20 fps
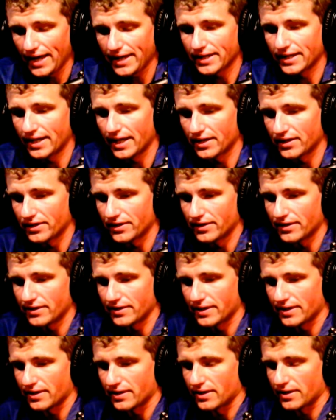I had an editor,
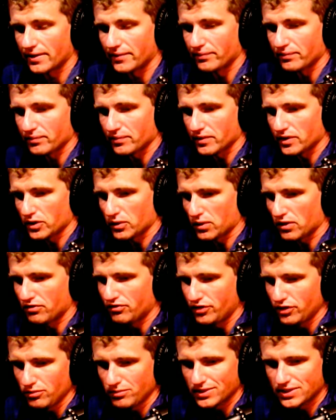and there were a
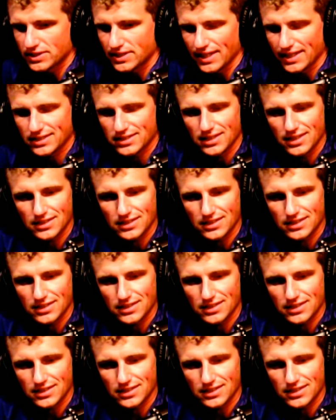few mistakes